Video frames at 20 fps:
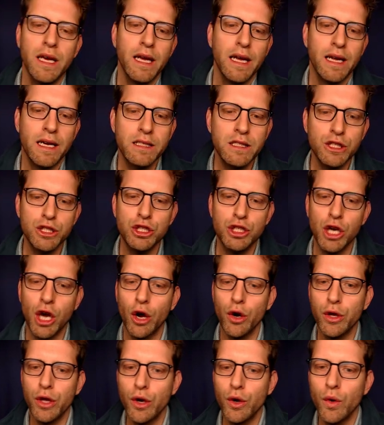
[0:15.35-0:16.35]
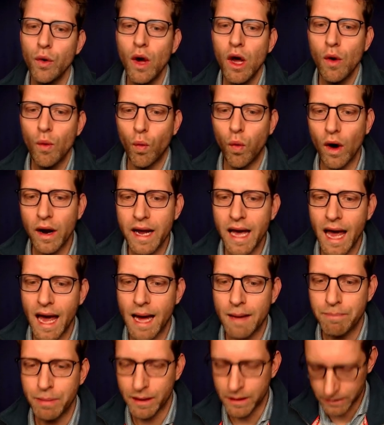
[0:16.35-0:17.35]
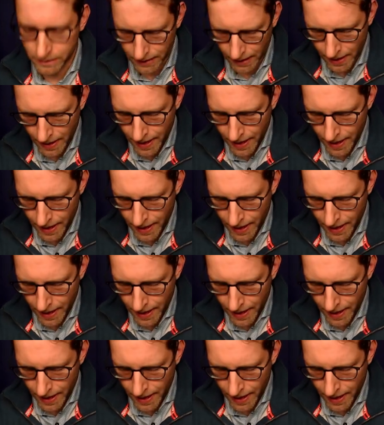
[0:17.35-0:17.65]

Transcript: here to show you what happened.